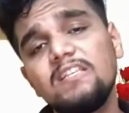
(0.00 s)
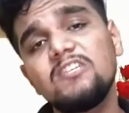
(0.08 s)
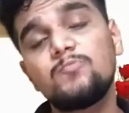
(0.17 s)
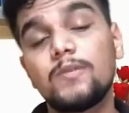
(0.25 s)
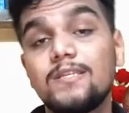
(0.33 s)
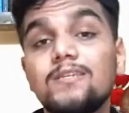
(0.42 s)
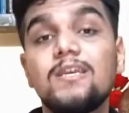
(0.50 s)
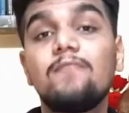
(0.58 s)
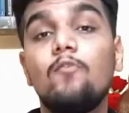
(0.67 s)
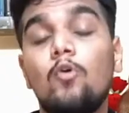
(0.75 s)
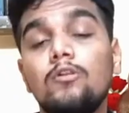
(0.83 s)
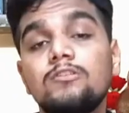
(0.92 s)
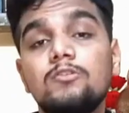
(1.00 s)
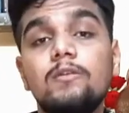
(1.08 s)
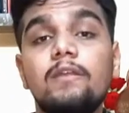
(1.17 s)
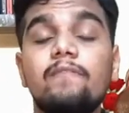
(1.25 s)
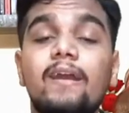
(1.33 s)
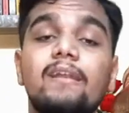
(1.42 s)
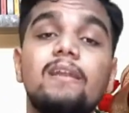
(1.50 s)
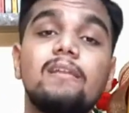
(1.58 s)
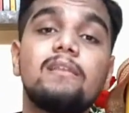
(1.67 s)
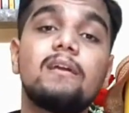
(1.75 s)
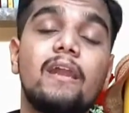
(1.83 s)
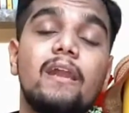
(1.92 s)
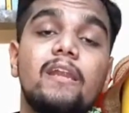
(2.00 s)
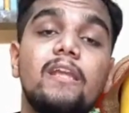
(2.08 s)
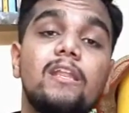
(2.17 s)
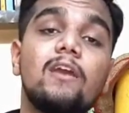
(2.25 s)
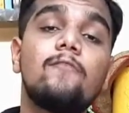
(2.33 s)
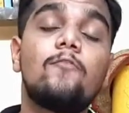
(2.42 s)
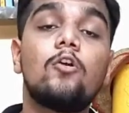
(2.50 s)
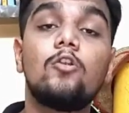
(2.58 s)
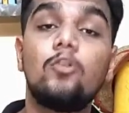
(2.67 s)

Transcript: these brothers have also divided the criteria for